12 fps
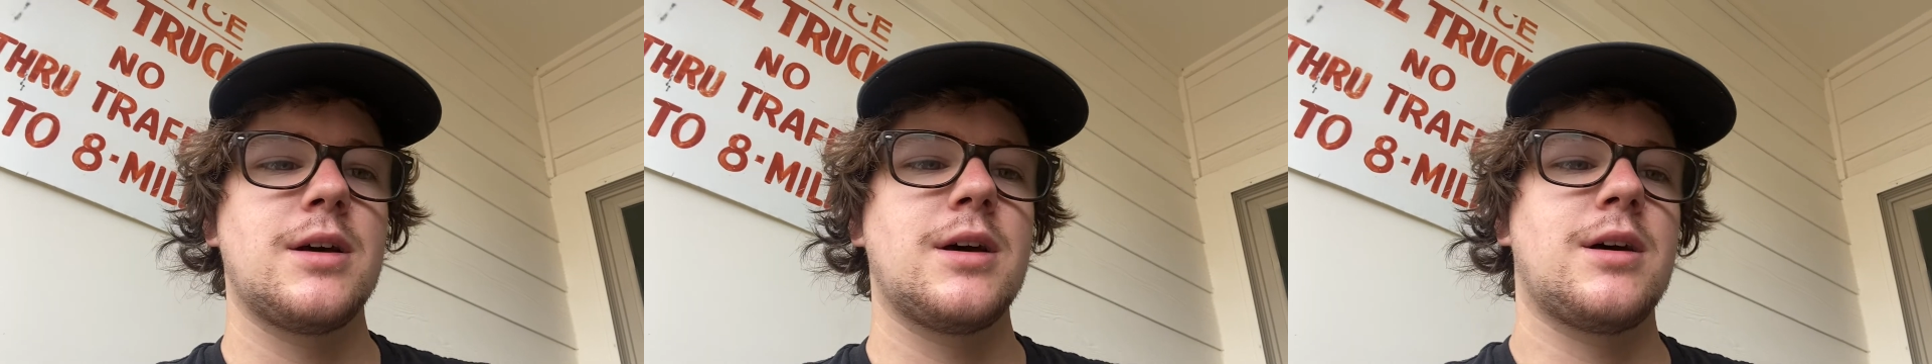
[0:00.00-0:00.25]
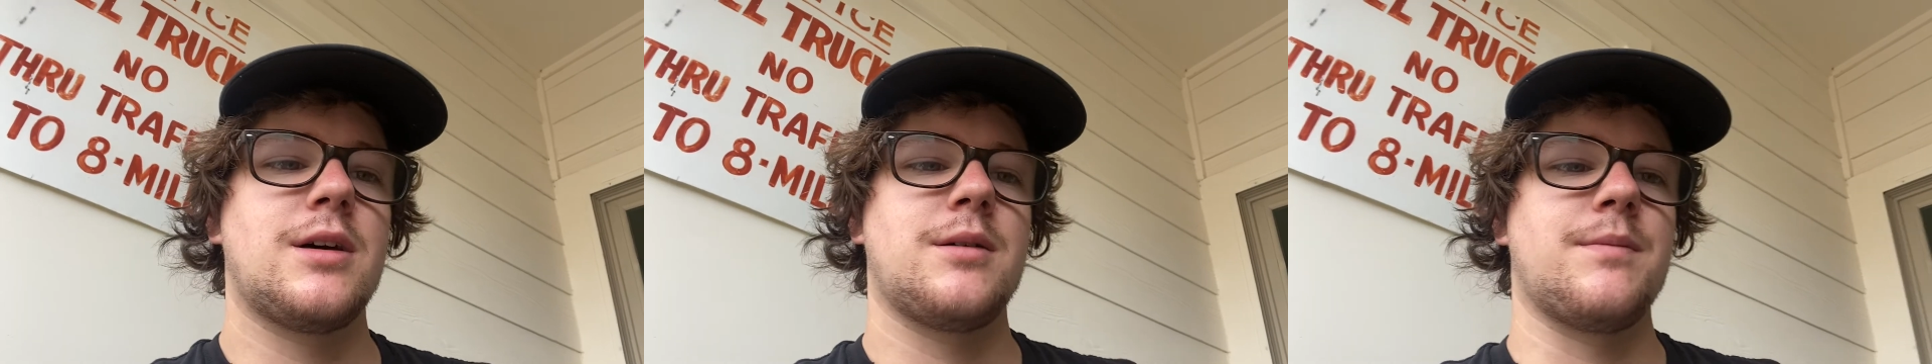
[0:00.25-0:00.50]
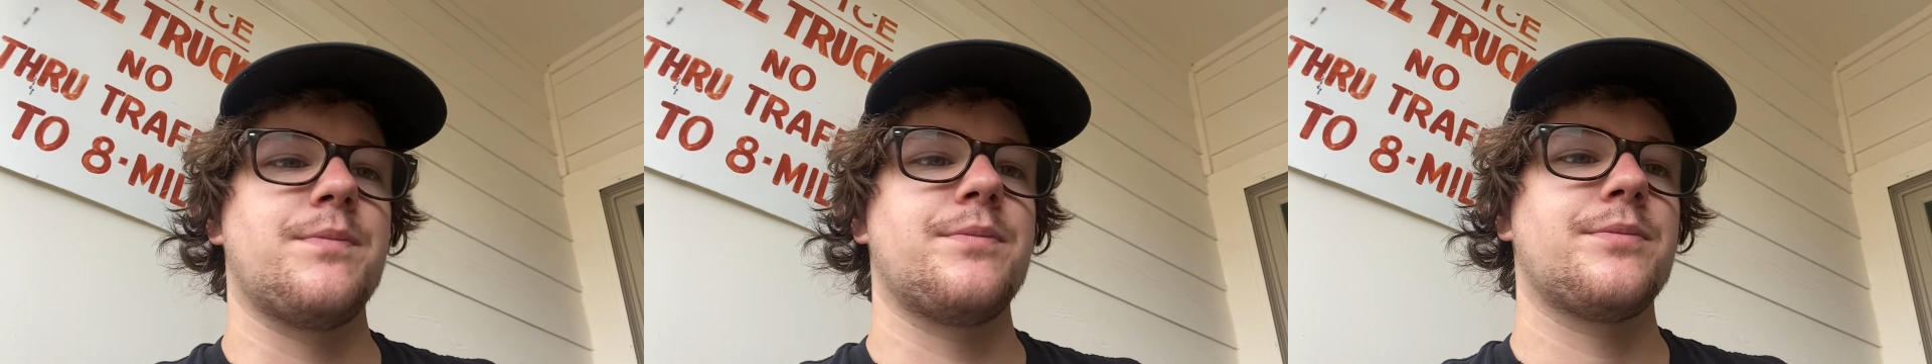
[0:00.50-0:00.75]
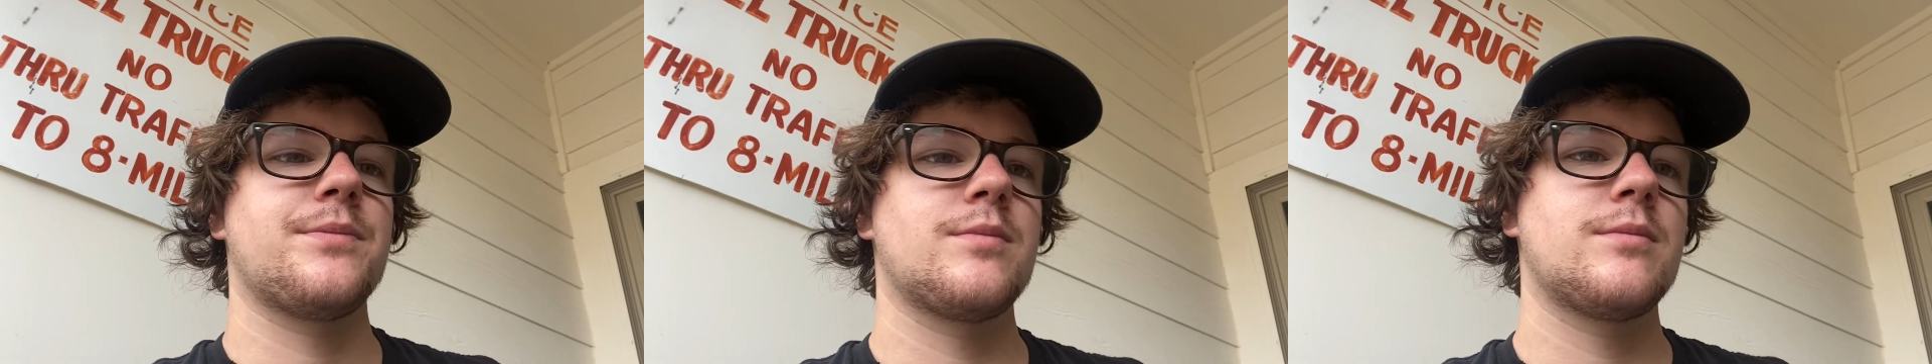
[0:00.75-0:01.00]

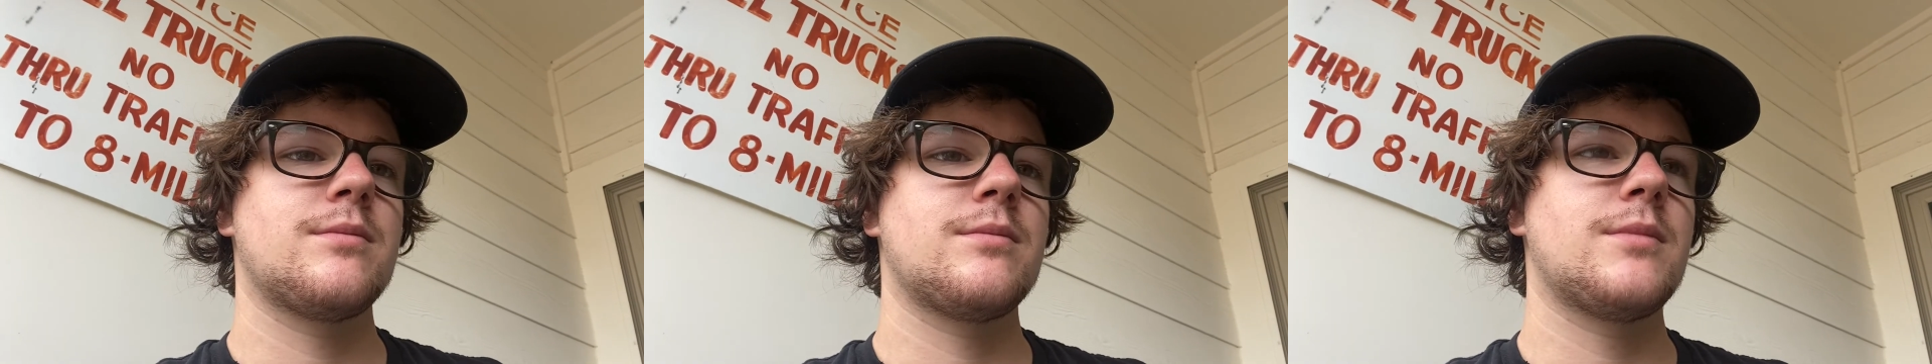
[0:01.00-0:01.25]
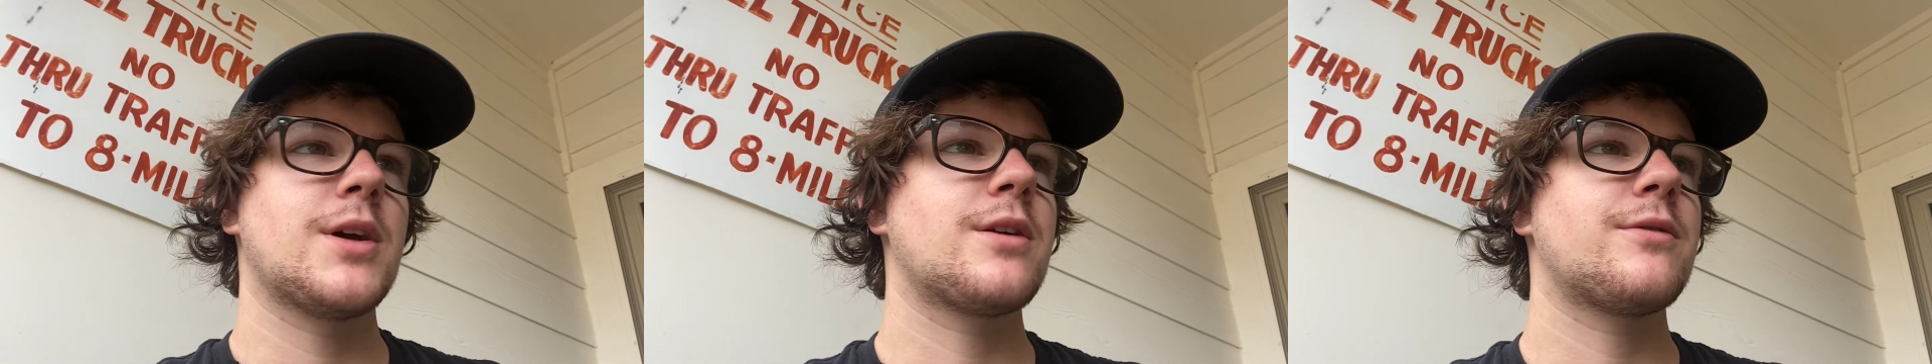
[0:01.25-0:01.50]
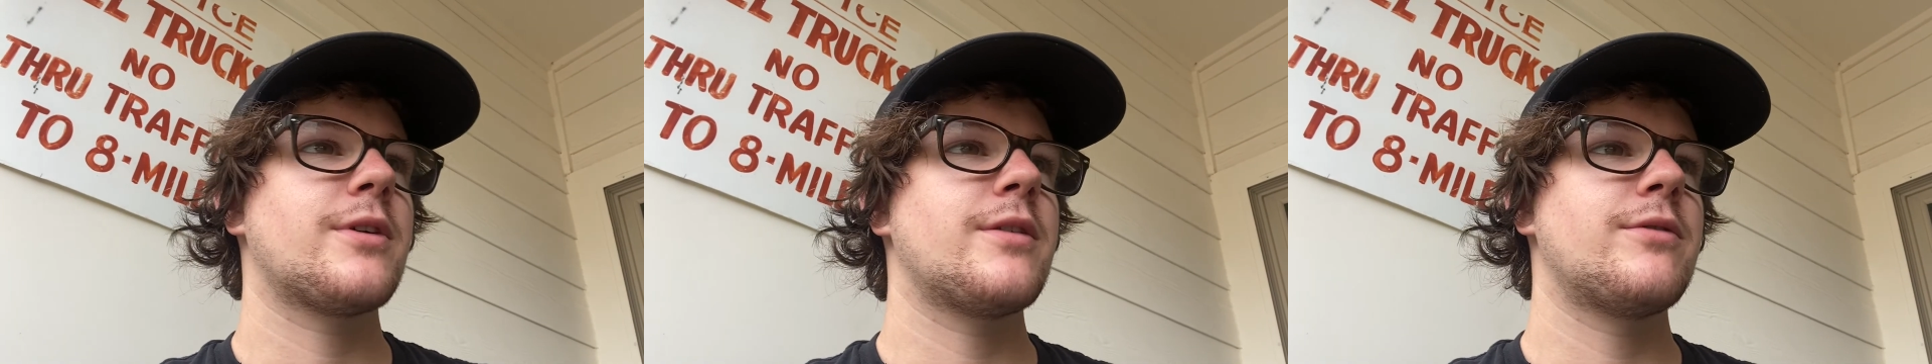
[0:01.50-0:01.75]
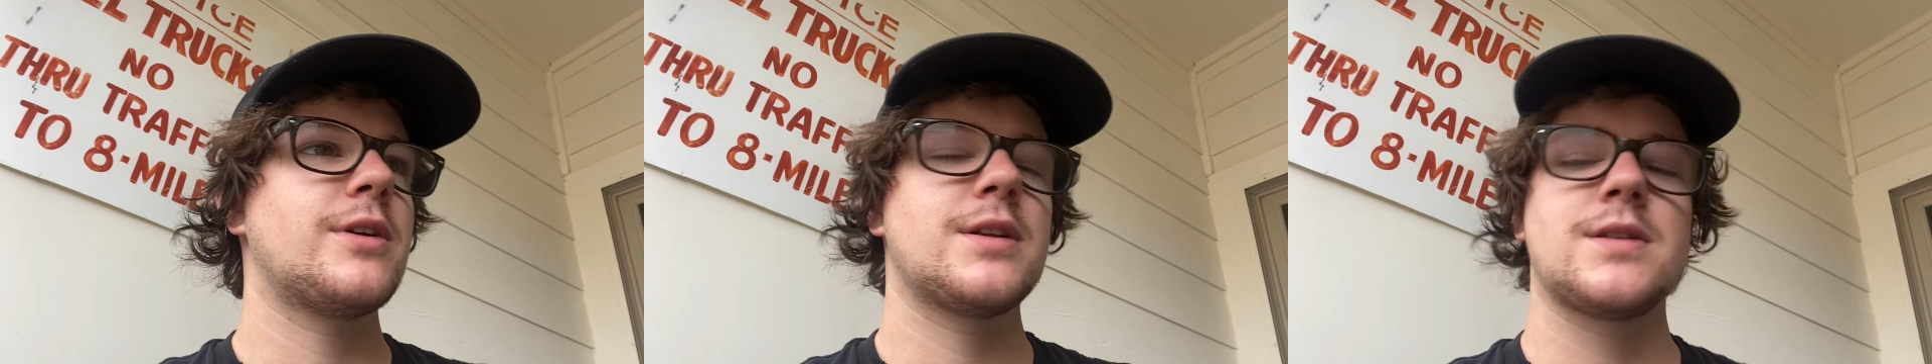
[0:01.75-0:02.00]
My good
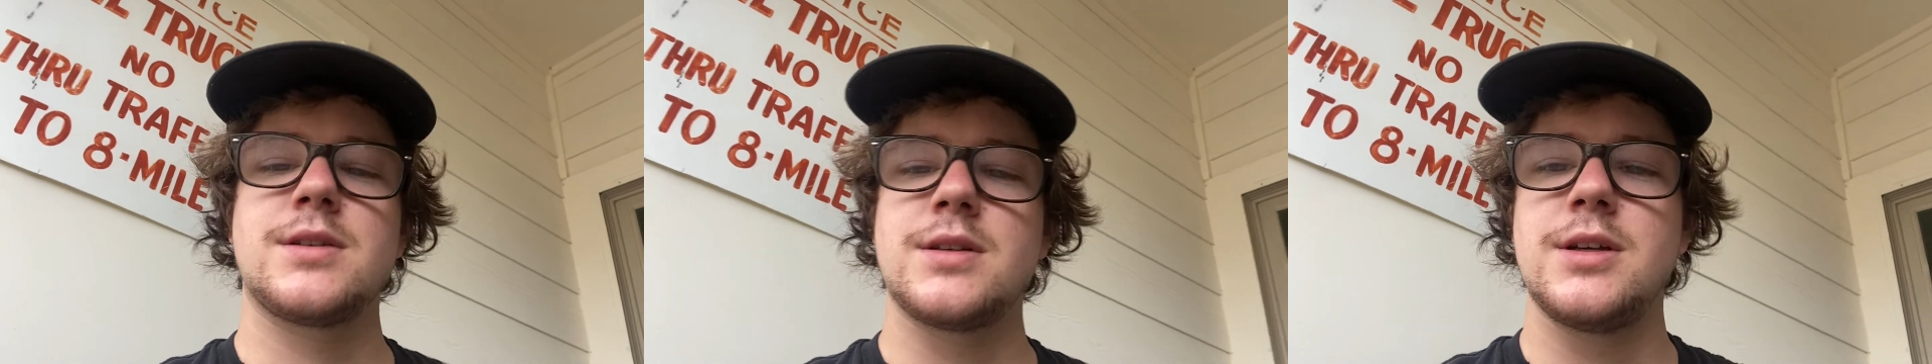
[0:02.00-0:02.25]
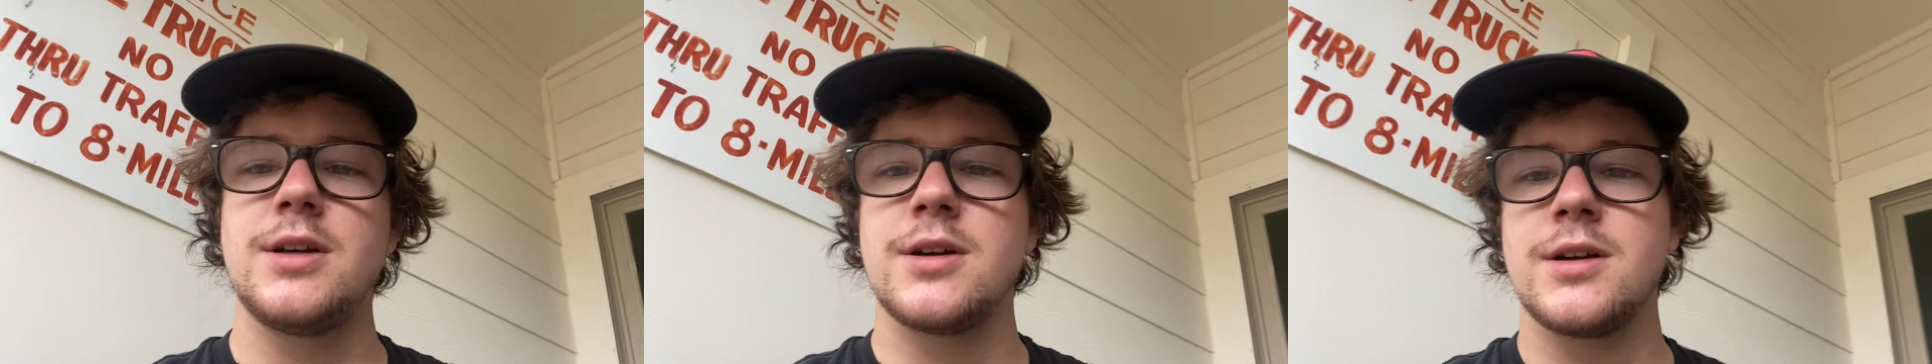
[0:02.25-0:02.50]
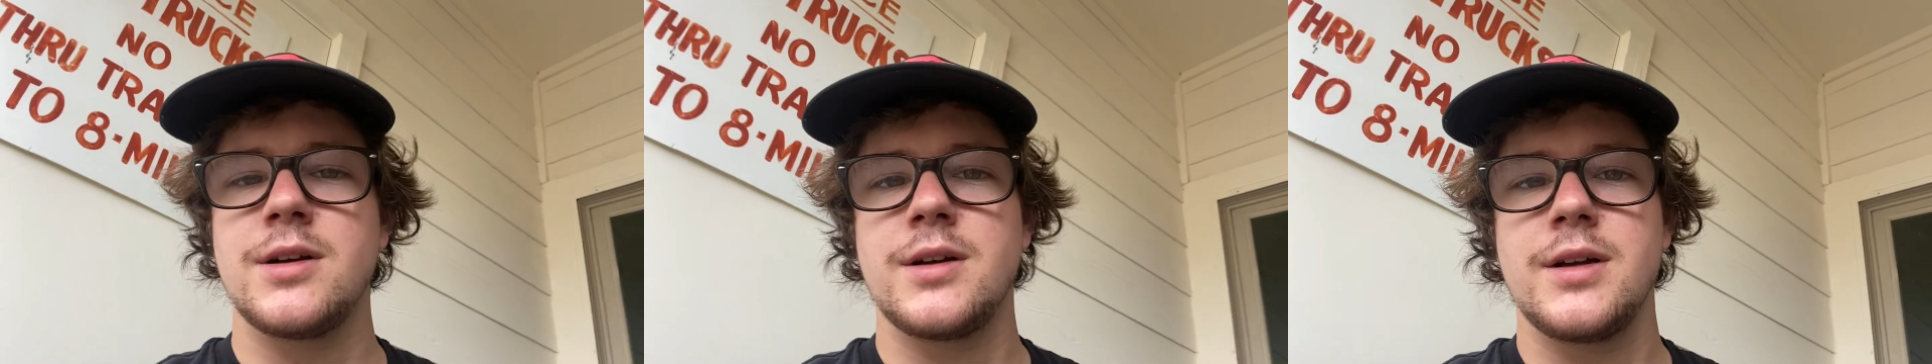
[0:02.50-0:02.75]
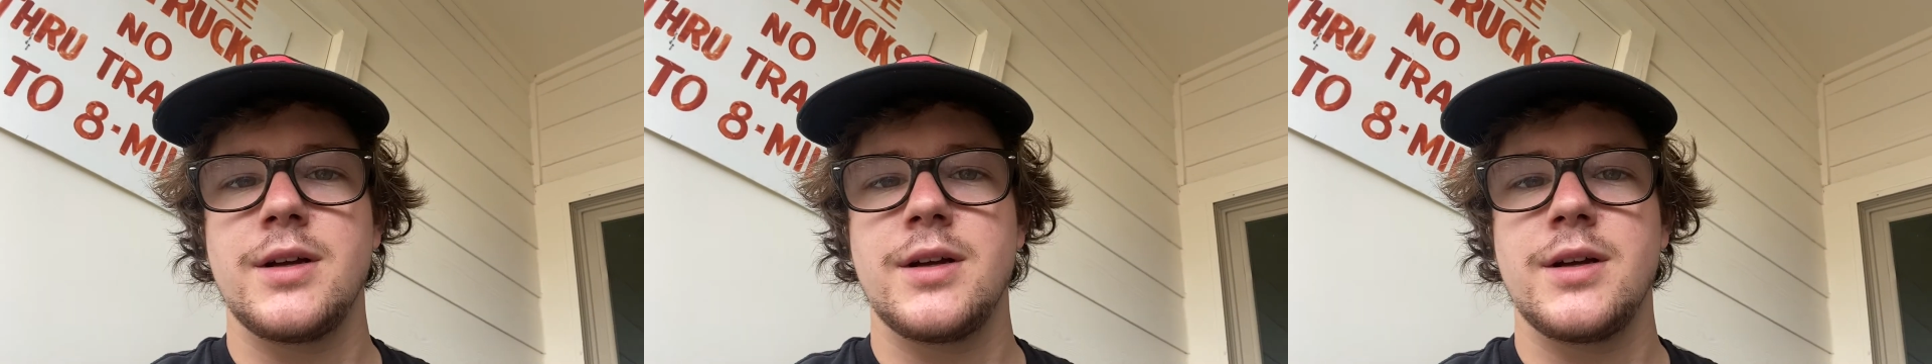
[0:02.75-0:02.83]
friend Vince here,